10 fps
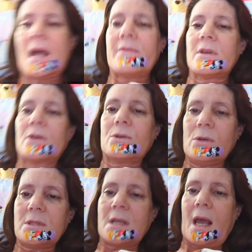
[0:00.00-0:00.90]
having a
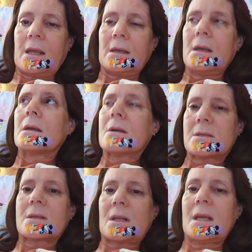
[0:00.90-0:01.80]
good day
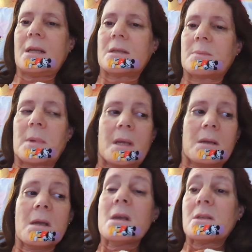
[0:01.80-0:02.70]
because the clean has
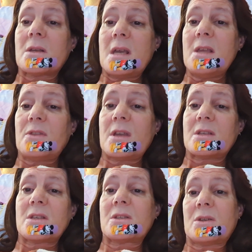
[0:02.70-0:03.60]
been. So he
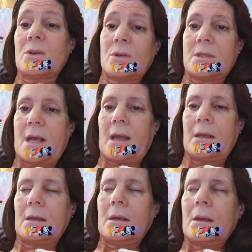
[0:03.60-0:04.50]
thinks it's a good day.
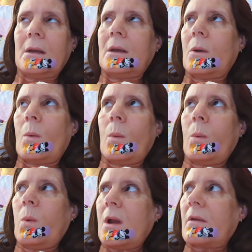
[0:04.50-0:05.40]

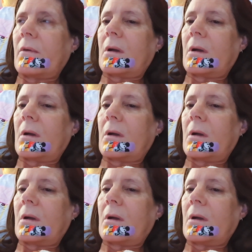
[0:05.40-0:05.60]
Whatever.